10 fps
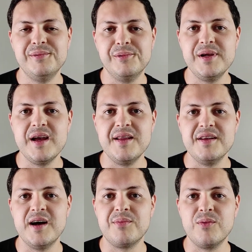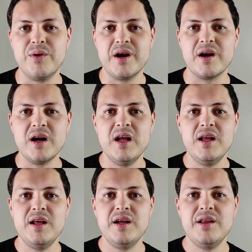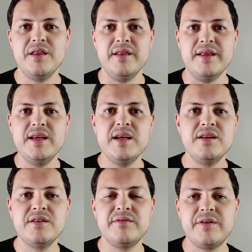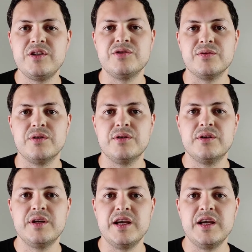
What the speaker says: we end up where the individual